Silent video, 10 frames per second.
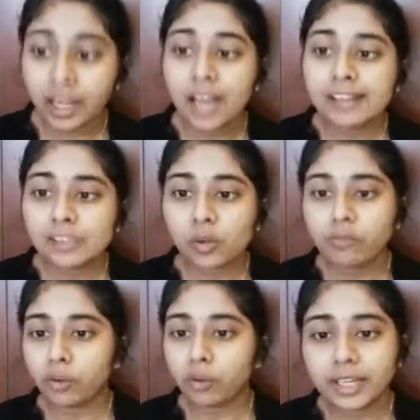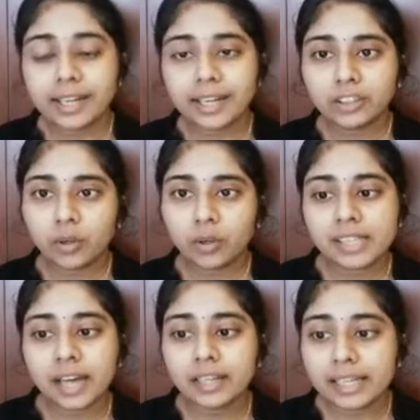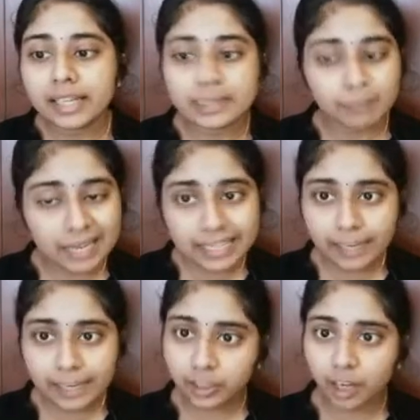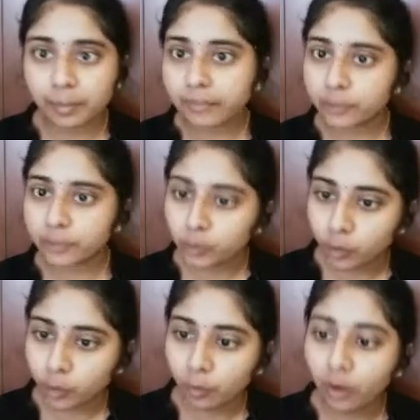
So floating rate notes are its medium term of Eurobond,